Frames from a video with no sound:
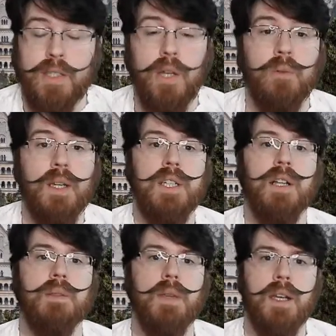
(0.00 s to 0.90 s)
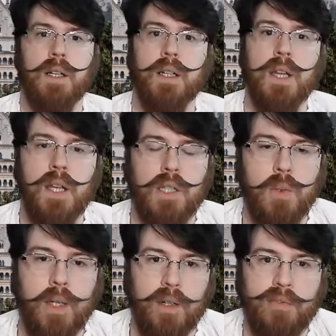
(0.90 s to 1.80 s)
So reach out to me on
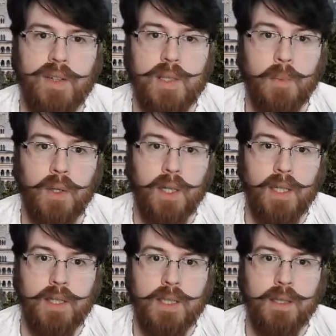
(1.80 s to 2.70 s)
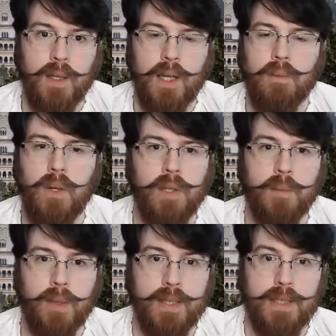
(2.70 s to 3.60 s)
Twitter, Facebook, Instagram, all the
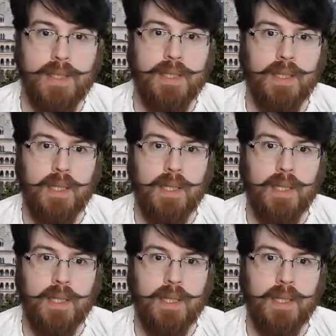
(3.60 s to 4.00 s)
places.